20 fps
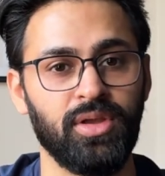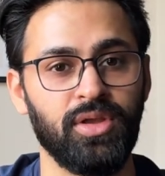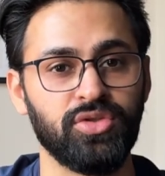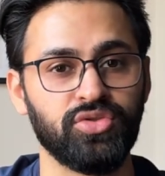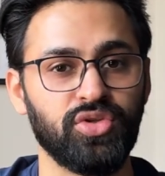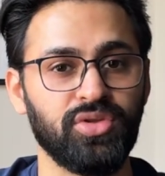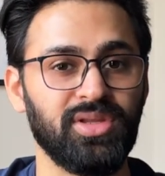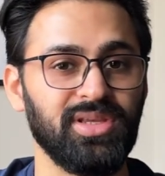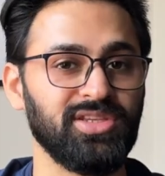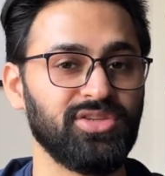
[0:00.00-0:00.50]

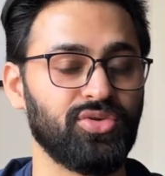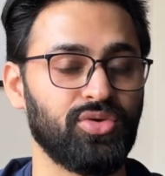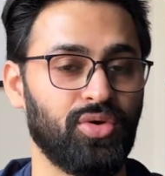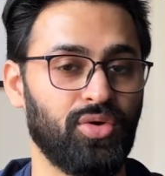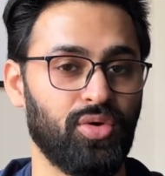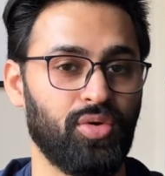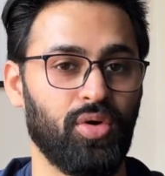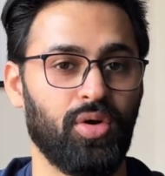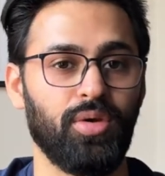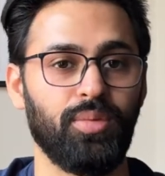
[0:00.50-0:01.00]
So this
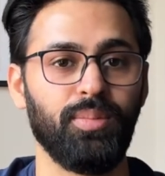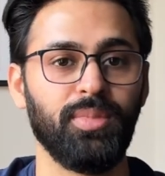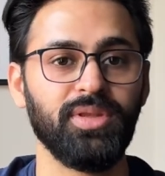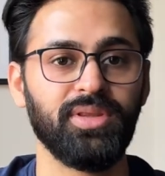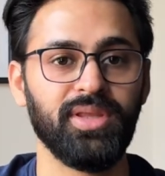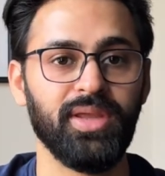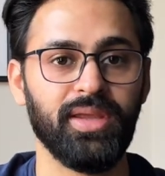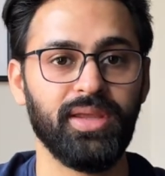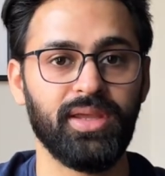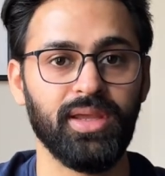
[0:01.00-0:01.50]
got me
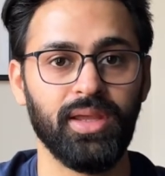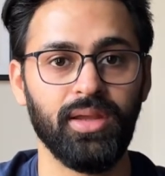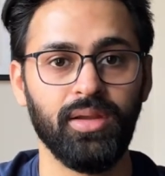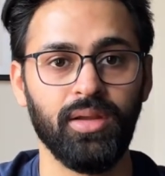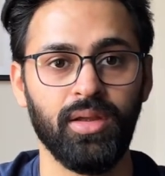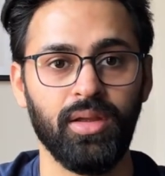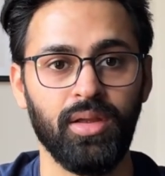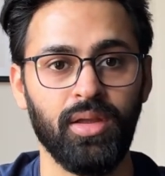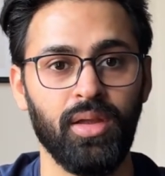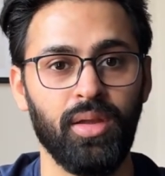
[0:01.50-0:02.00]
thinking,
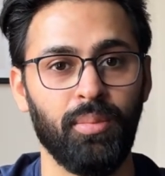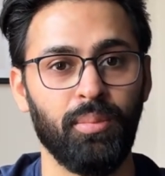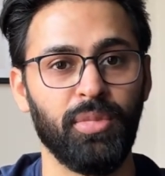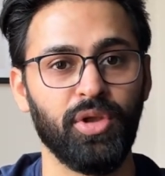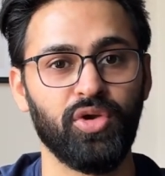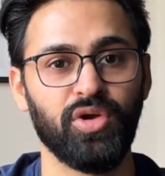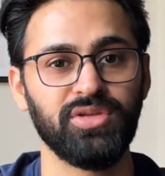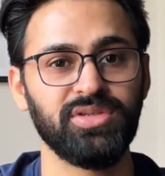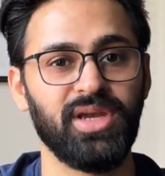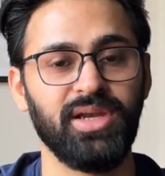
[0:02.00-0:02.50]

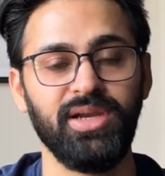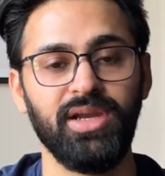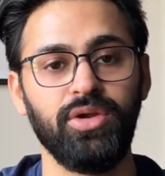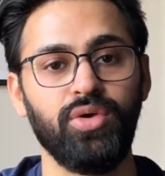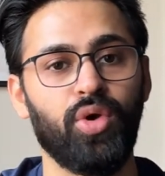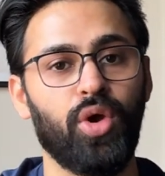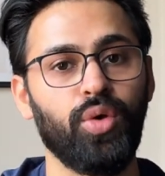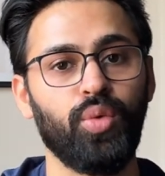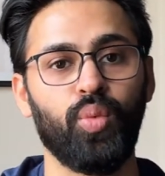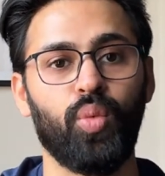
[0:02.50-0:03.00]
because I did
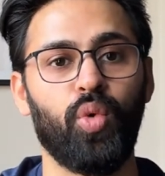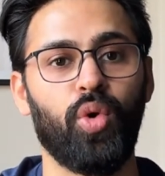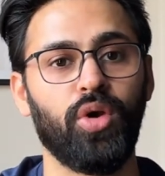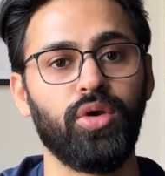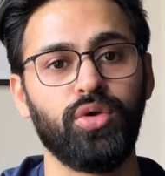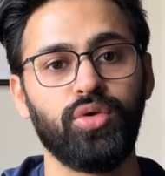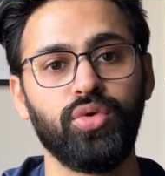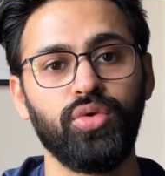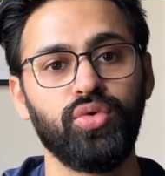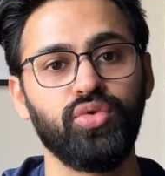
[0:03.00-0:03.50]
not
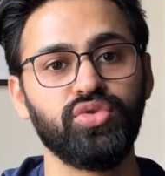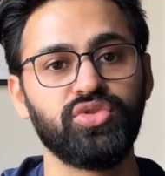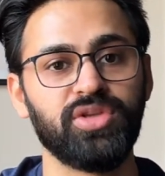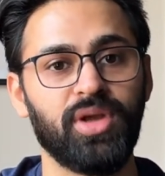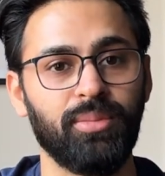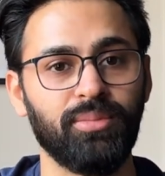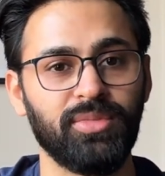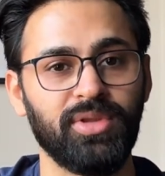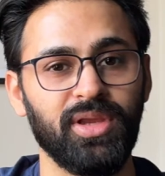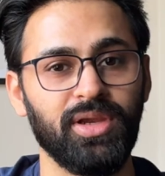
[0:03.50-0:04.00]
want to do
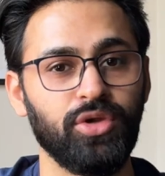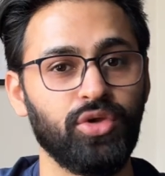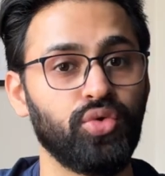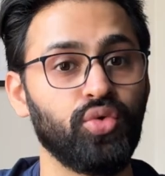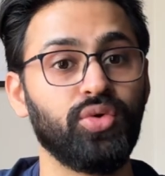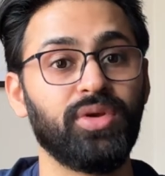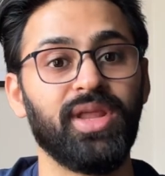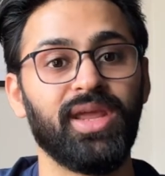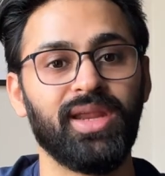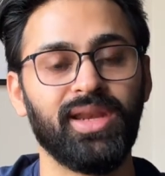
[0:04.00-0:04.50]
something
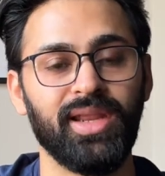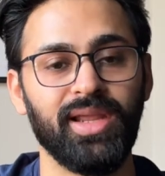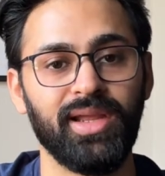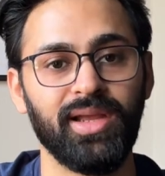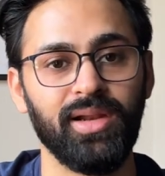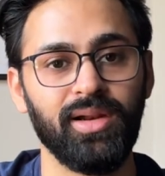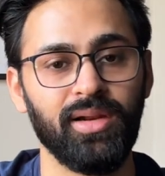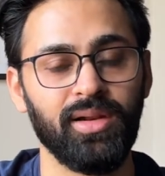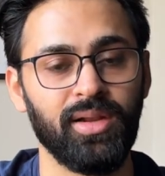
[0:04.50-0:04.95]
too technical.